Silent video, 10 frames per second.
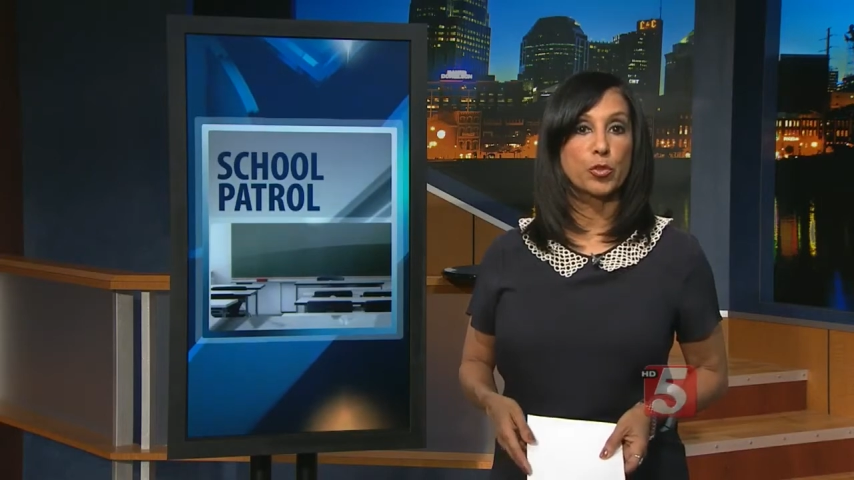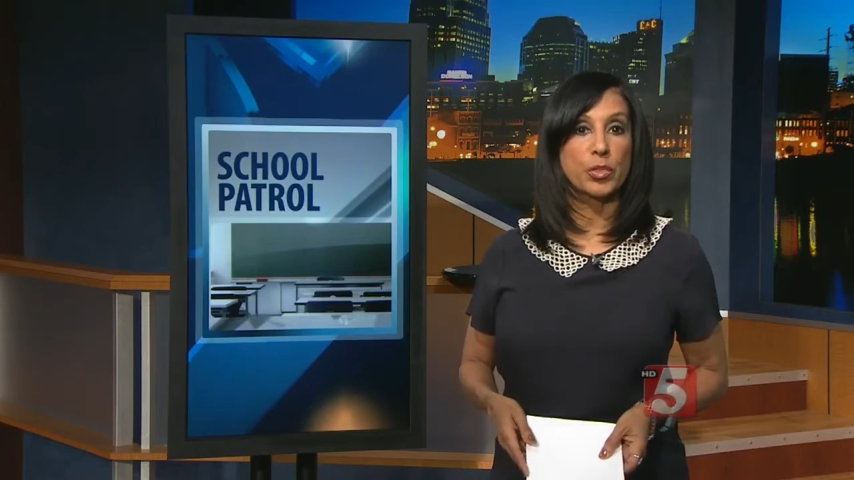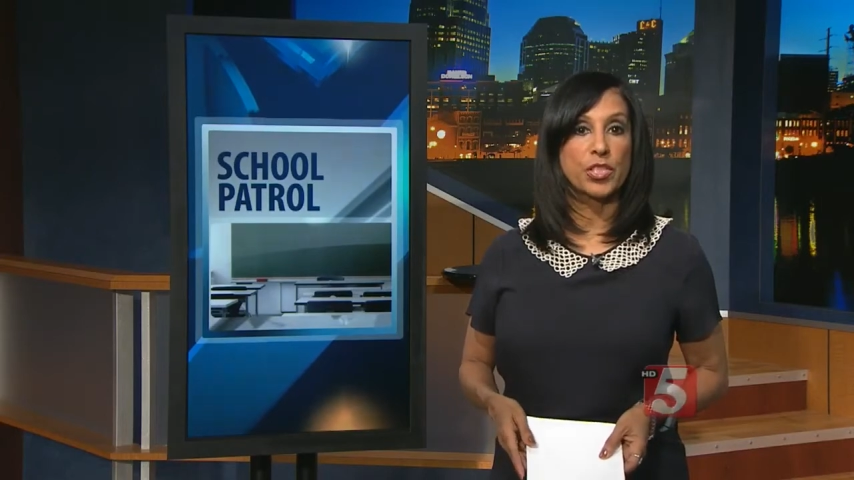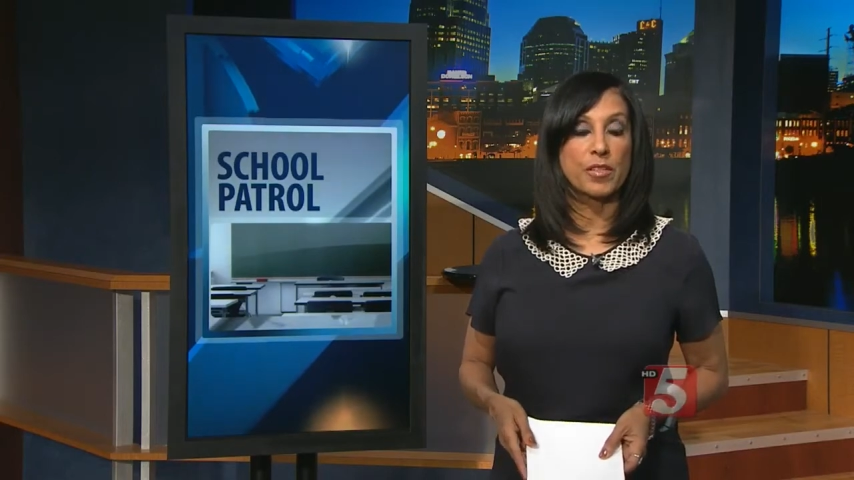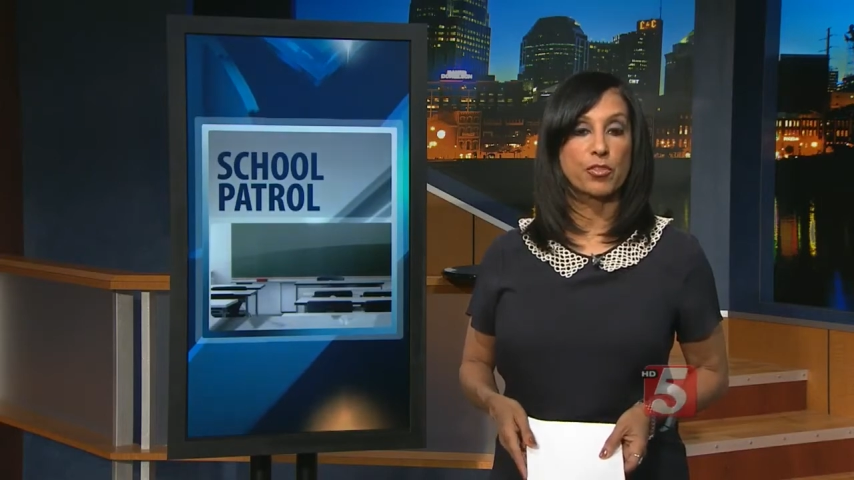to
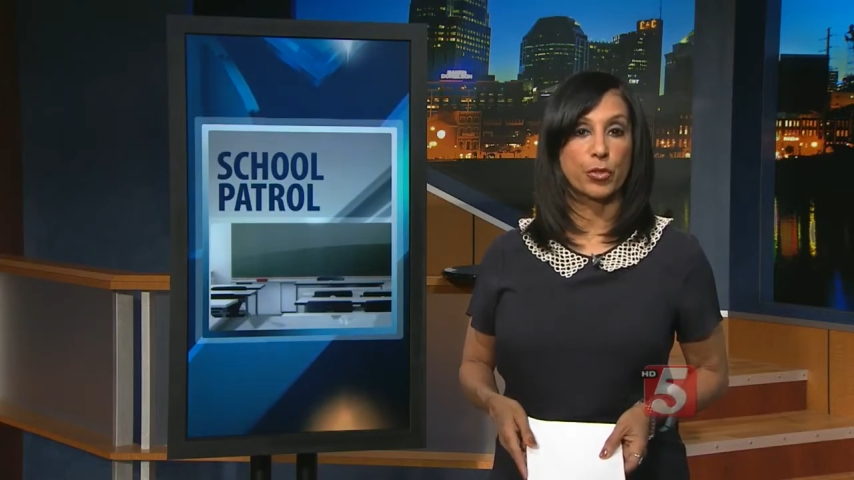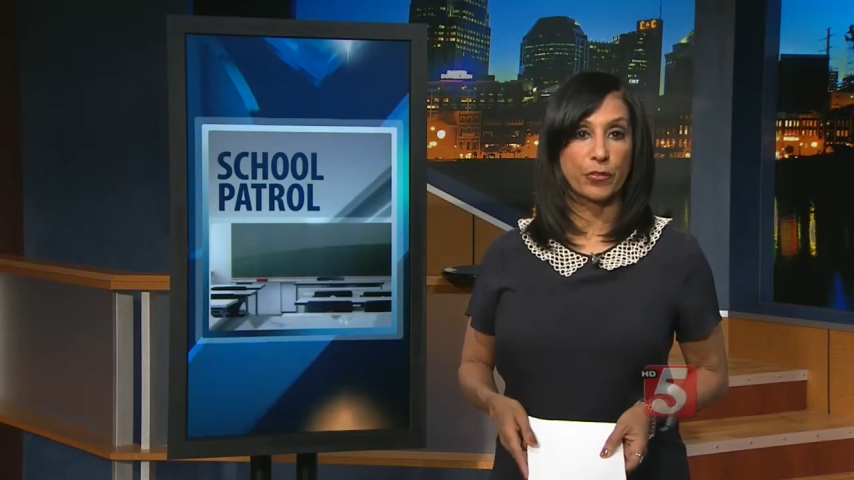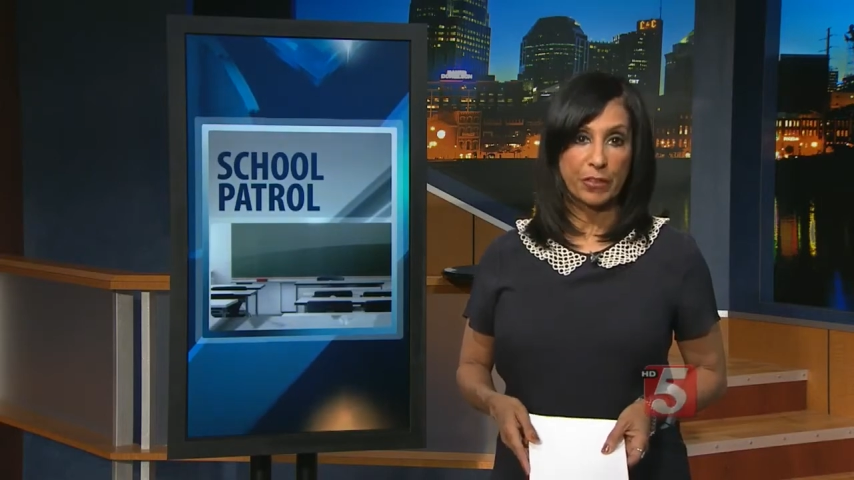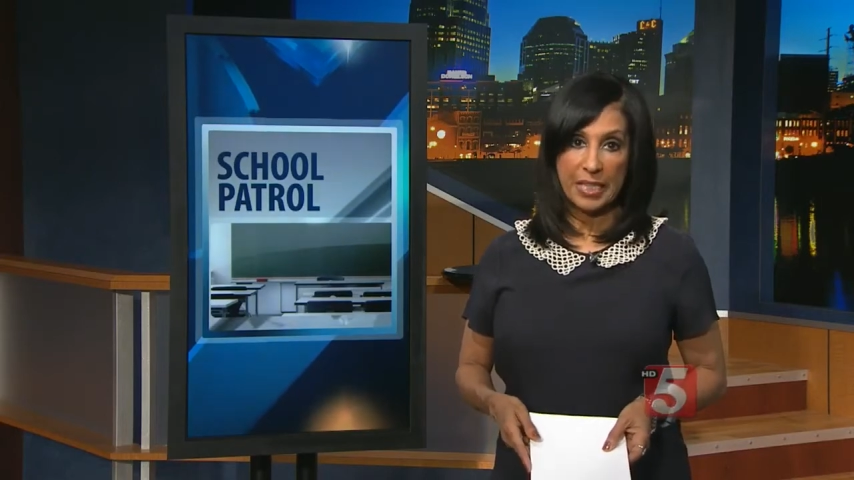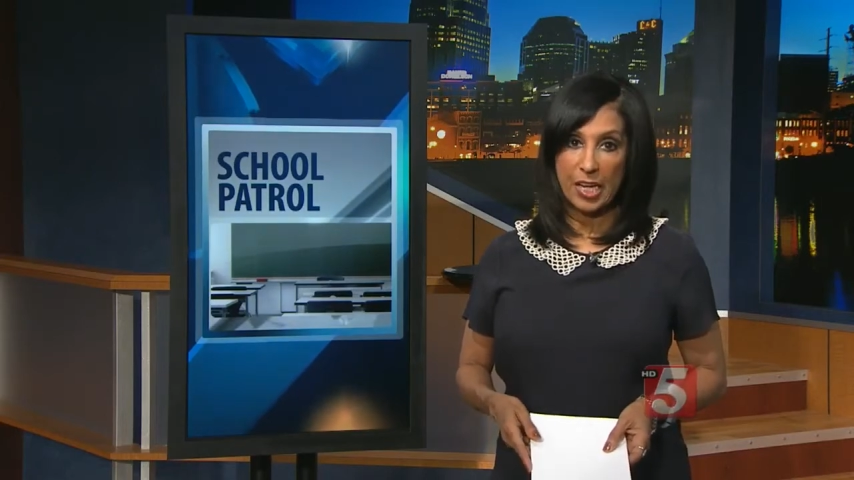receive
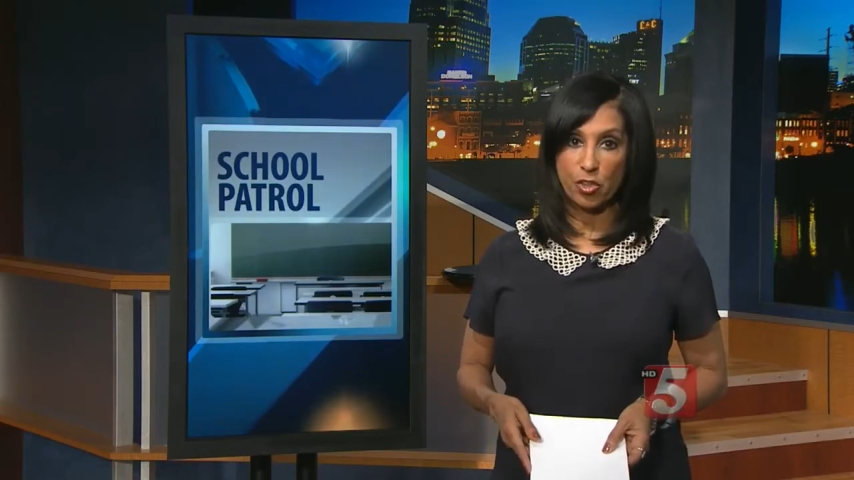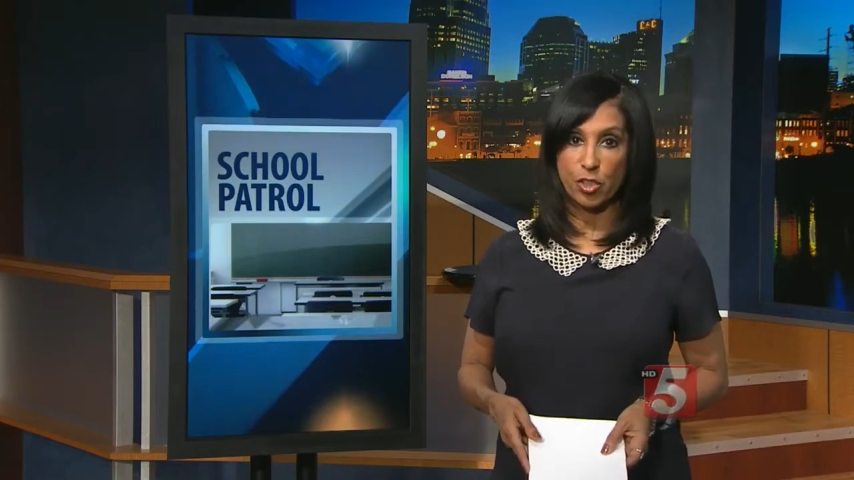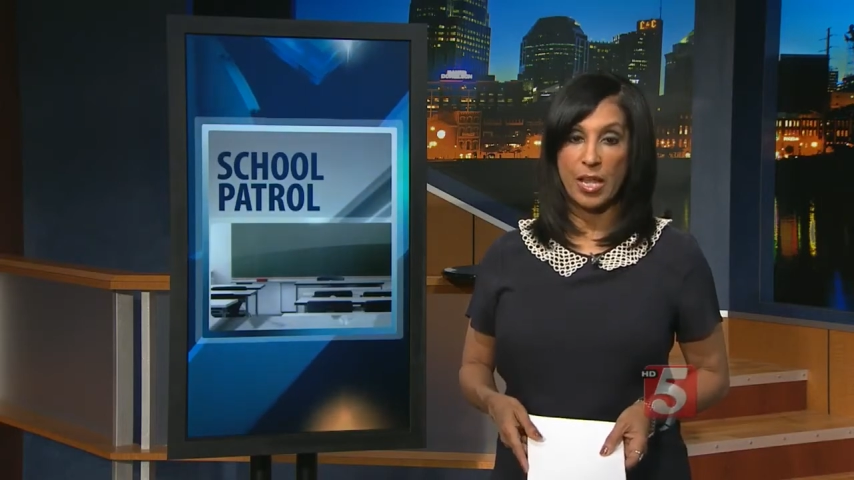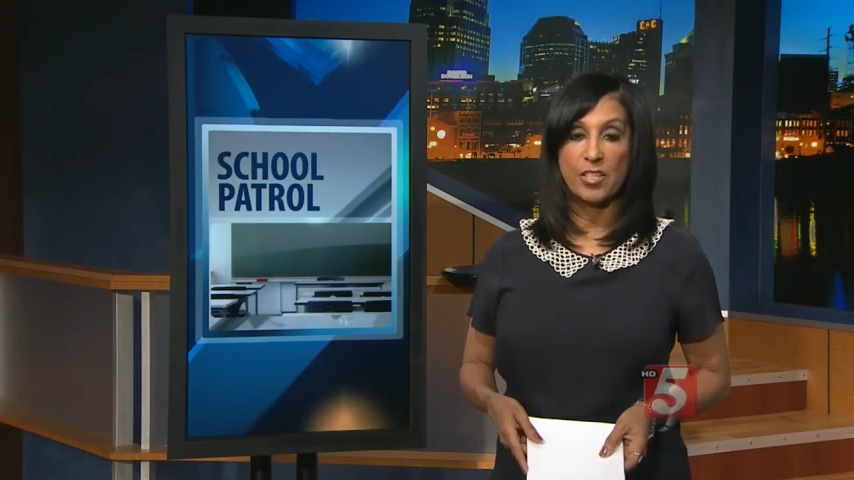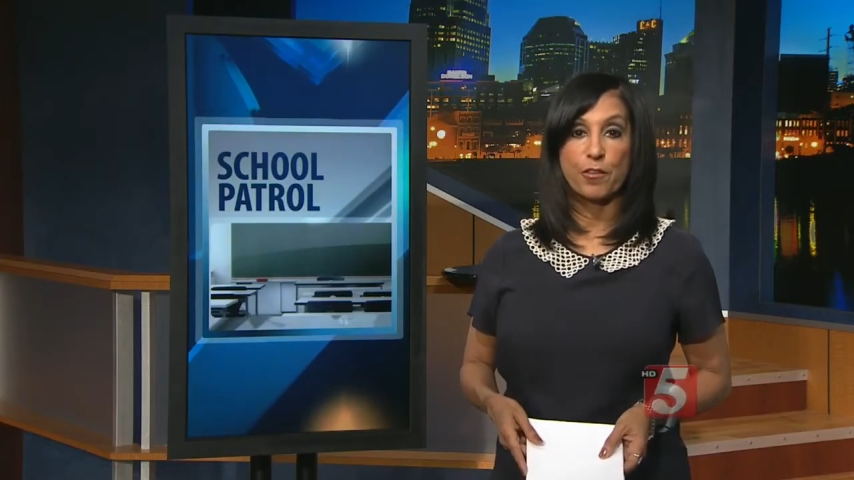
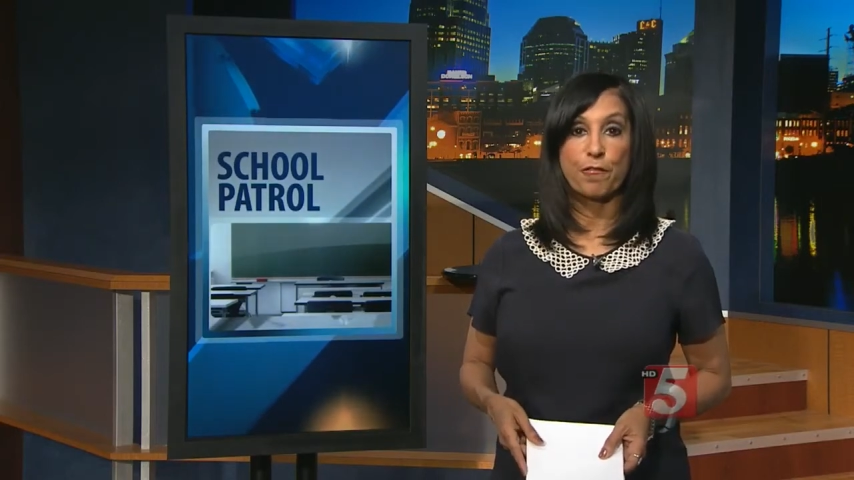certification as